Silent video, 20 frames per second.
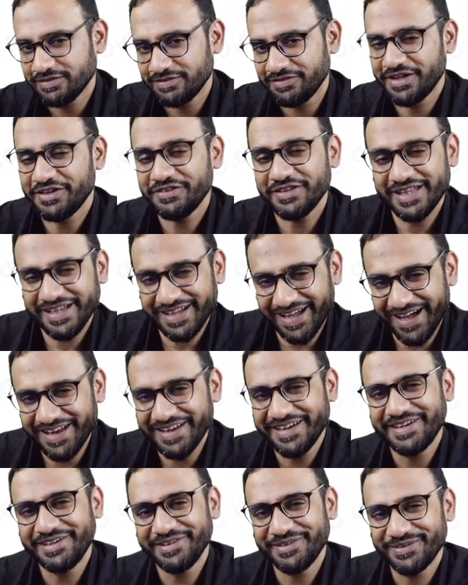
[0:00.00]
Where will the car
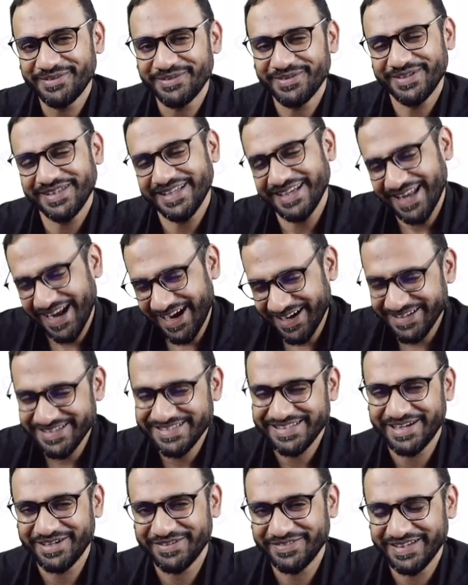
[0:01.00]
hit you? On the lateral
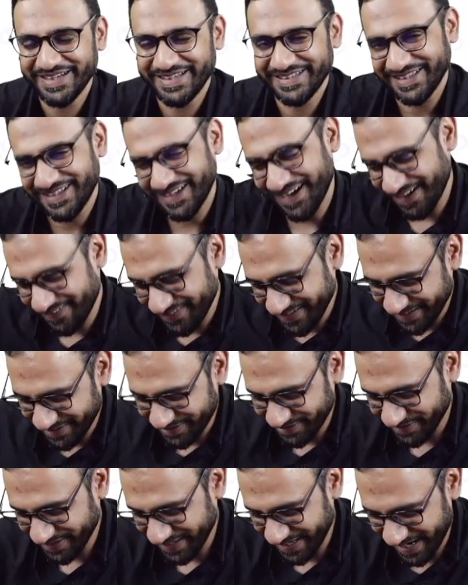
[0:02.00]
side of the leg. The car will
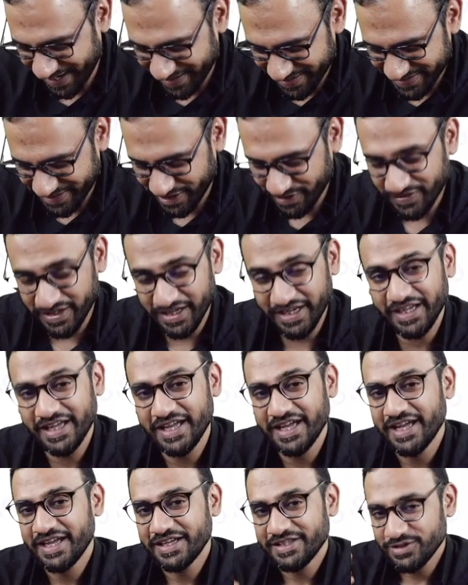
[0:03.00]
hit you on the lateral side of the leg.
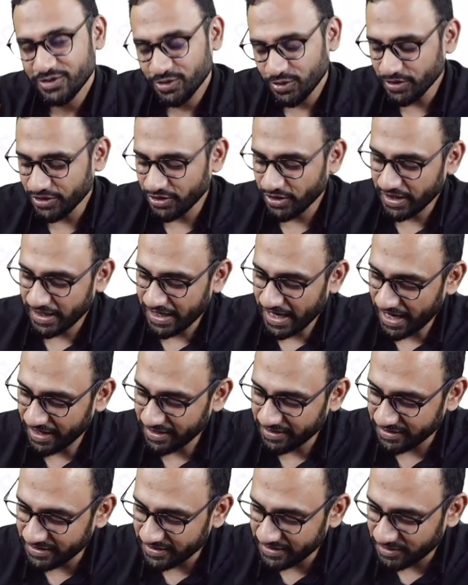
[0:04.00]
So your
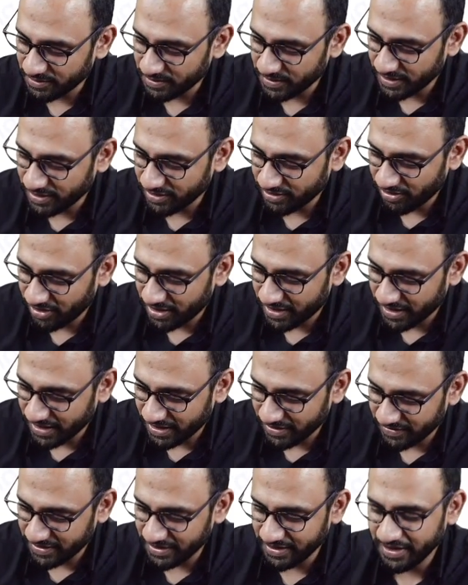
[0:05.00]
lateral tibial
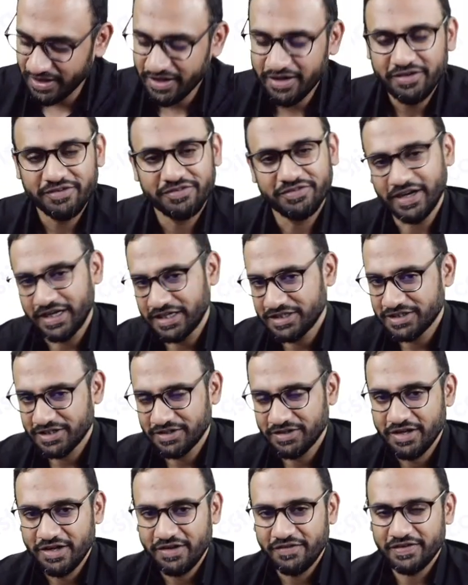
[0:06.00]
condyle will
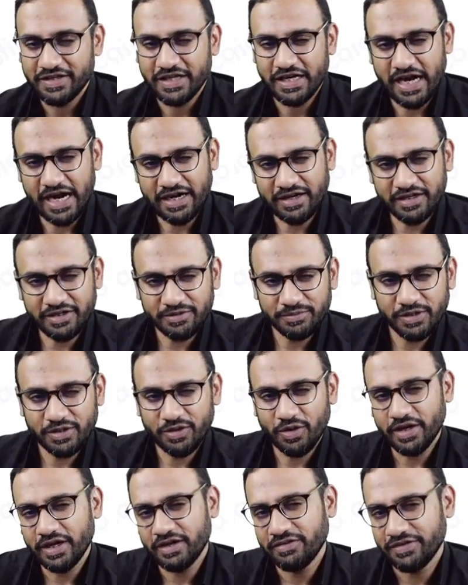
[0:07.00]
fracture. When the lateral tibial
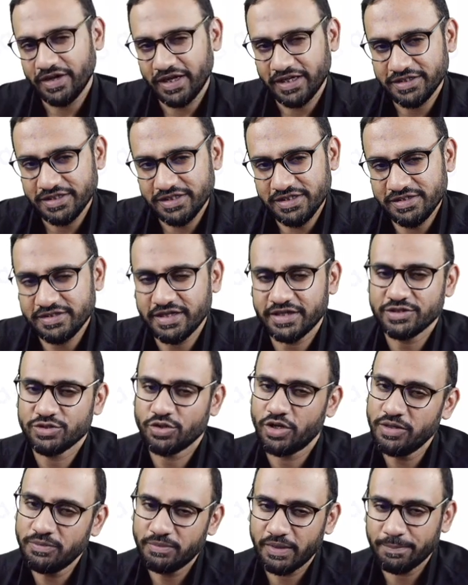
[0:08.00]
condyle fractures, that is
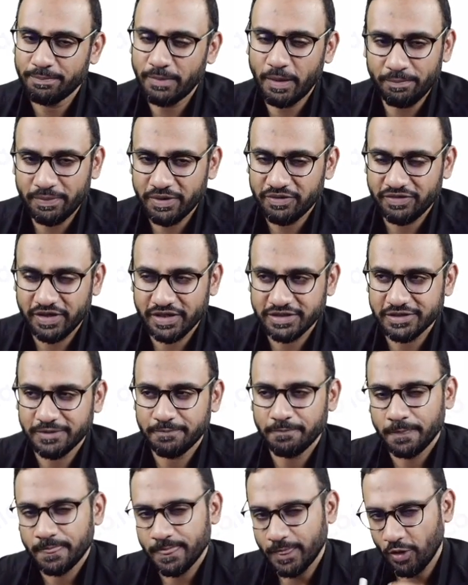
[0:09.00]
called bumper fracture.
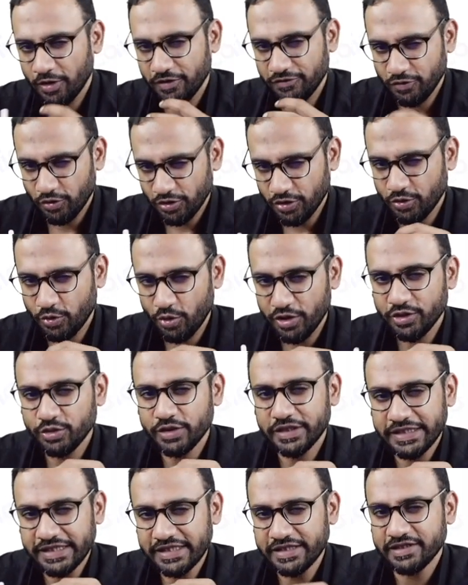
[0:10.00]
Now, if you want to go into
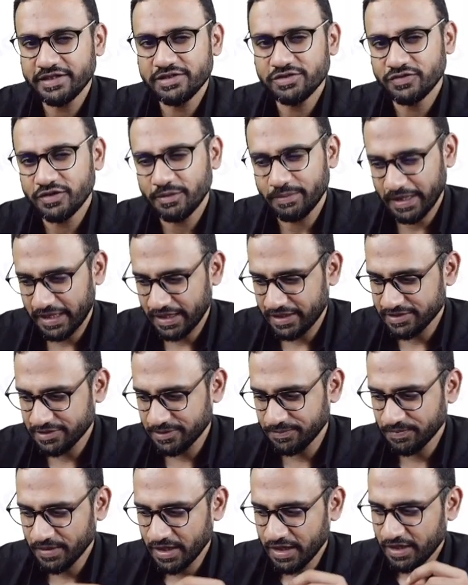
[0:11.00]
the details of the
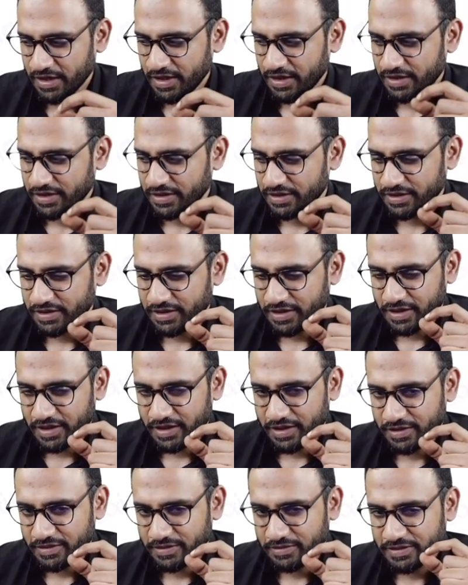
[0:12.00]
mechanism,
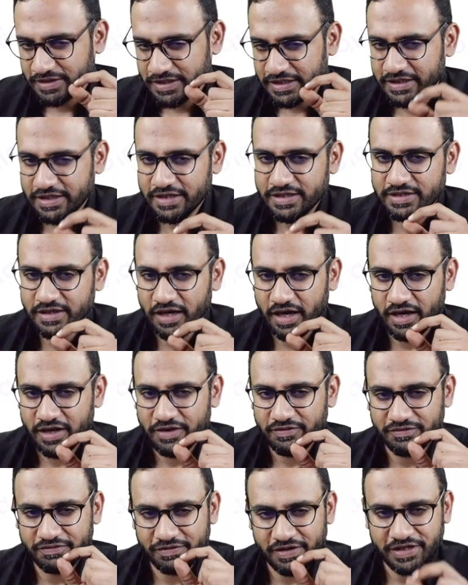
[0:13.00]
the details
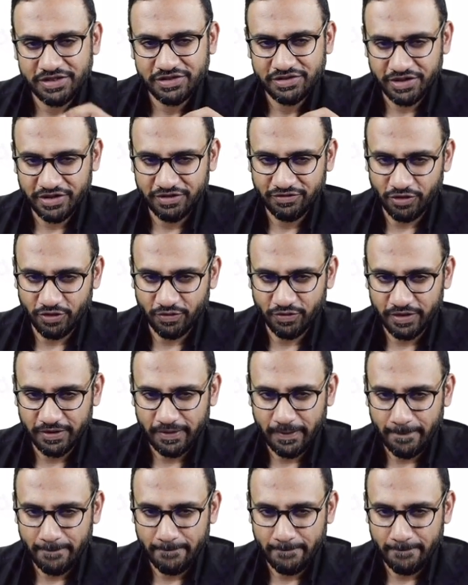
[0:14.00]
are very straightforward.